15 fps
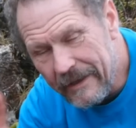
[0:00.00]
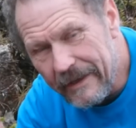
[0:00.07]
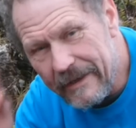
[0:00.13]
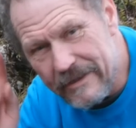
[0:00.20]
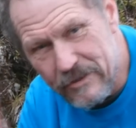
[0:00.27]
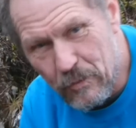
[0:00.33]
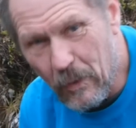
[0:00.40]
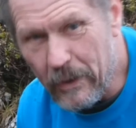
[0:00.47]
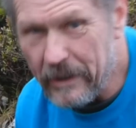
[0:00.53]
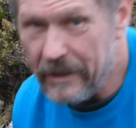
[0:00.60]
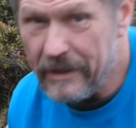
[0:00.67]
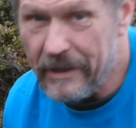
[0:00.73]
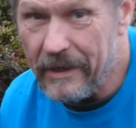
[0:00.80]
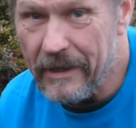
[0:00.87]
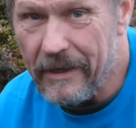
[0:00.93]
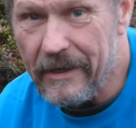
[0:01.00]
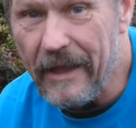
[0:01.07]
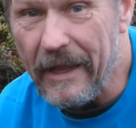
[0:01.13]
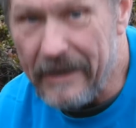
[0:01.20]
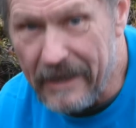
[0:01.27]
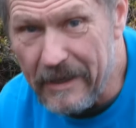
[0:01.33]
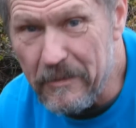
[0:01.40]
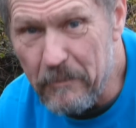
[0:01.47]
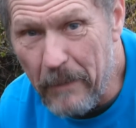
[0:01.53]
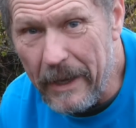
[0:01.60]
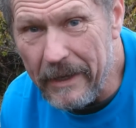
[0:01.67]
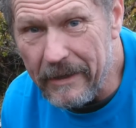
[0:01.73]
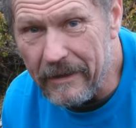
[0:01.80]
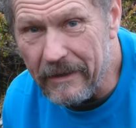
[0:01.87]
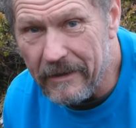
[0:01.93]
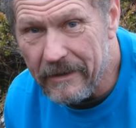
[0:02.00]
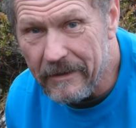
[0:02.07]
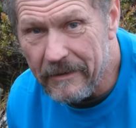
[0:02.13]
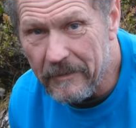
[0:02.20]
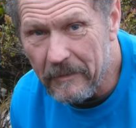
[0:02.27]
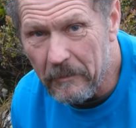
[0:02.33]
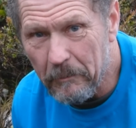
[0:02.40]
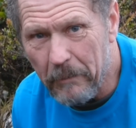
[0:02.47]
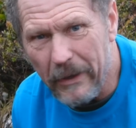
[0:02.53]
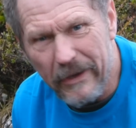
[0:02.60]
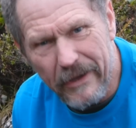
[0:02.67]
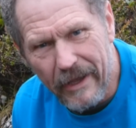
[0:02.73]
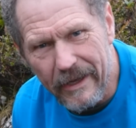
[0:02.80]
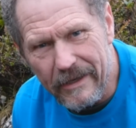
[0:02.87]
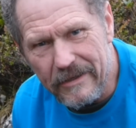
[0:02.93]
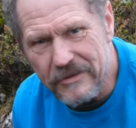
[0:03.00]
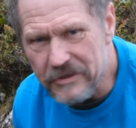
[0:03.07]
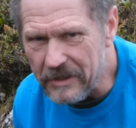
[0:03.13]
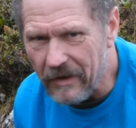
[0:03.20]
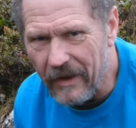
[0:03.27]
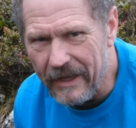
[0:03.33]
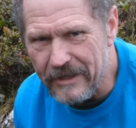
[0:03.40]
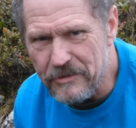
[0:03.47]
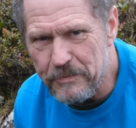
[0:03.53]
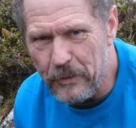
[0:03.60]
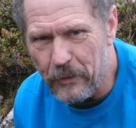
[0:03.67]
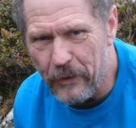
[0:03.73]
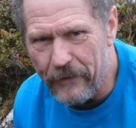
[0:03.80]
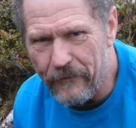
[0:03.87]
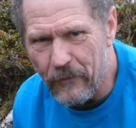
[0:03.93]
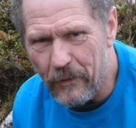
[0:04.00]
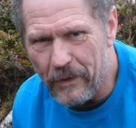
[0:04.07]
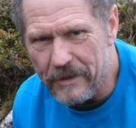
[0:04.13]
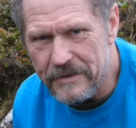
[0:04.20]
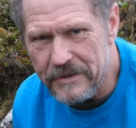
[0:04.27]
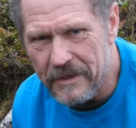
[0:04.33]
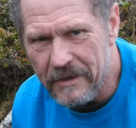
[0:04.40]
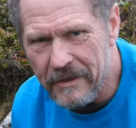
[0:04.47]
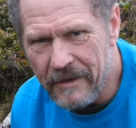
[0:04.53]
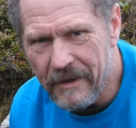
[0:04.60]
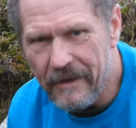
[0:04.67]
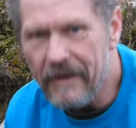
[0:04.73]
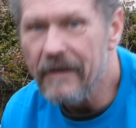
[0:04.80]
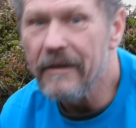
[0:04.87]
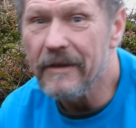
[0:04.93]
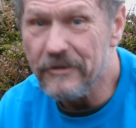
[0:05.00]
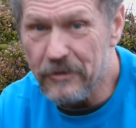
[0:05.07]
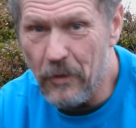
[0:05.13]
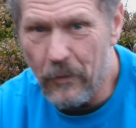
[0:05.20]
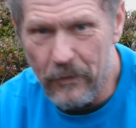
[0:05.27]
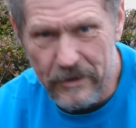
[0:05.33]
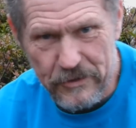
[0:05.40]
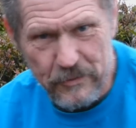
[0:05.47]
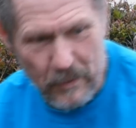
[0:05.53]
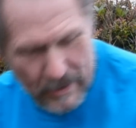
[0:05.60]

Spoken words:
is one that didn't make it, but yet still has beauty for us. Let's go this